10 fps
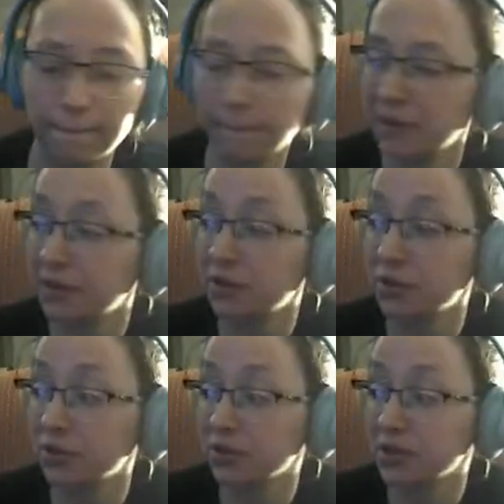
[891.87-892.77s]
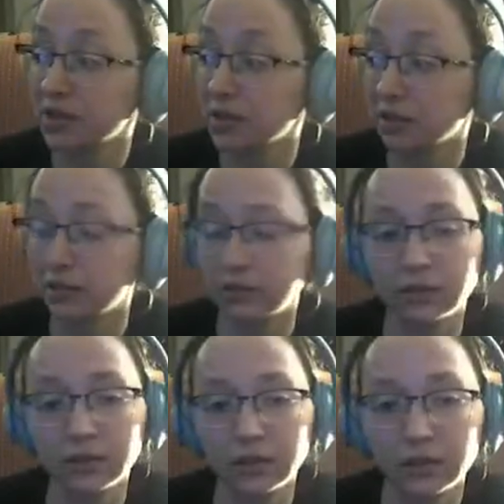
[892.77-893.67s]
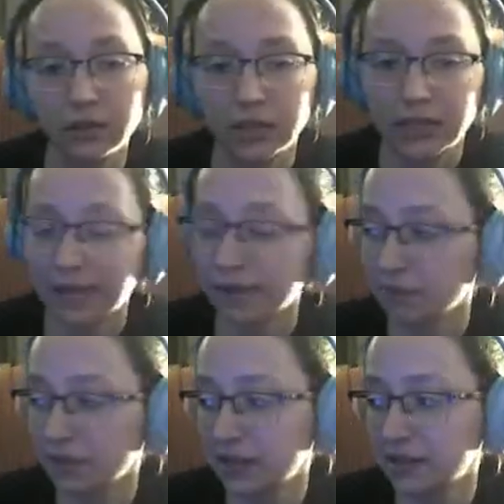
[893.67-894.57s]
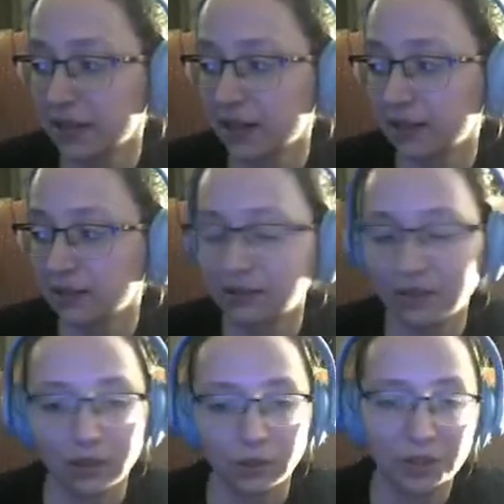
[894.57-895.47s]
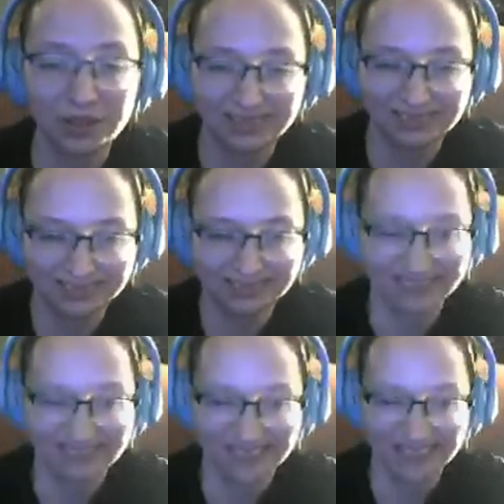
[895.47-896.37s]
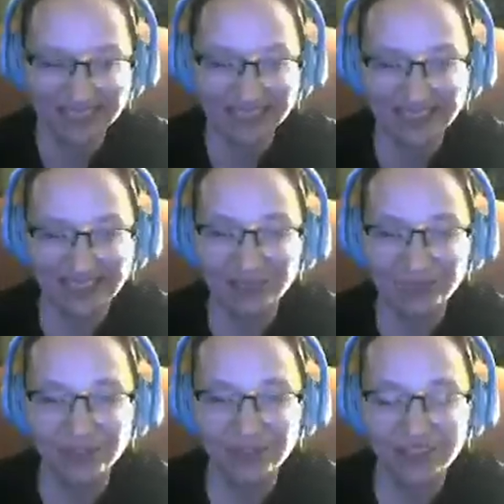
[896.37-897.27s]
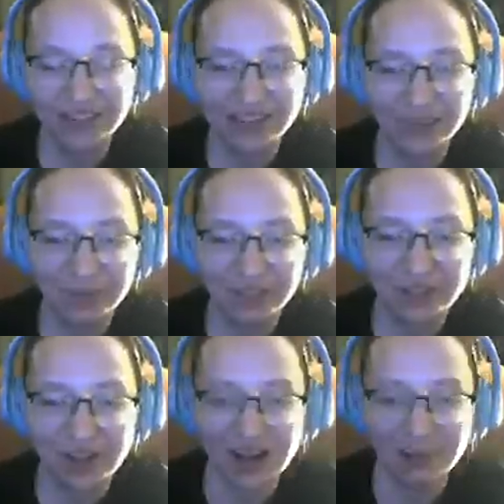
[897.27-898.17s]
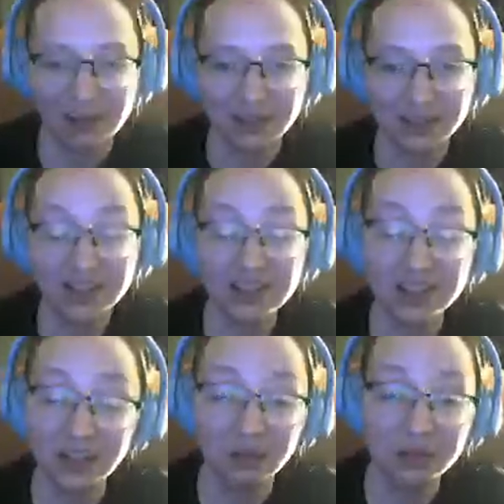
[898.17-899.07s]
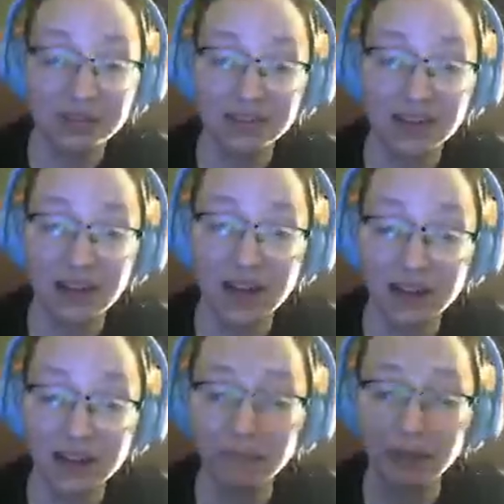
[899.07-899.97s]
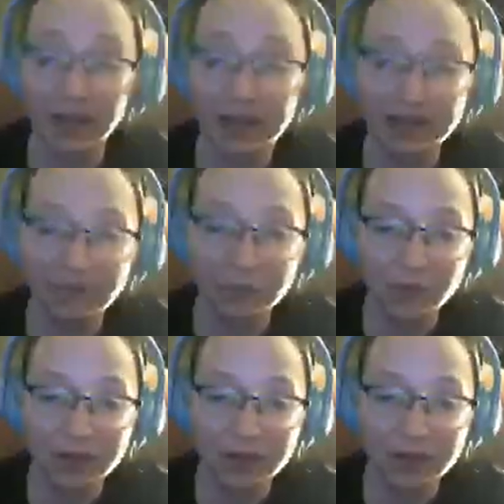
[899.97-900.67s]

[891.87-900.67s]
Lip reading: Interesting. Have I played Dead Island? No. The original Dead Island was such a hot mess. The sequel's not as bad from what I've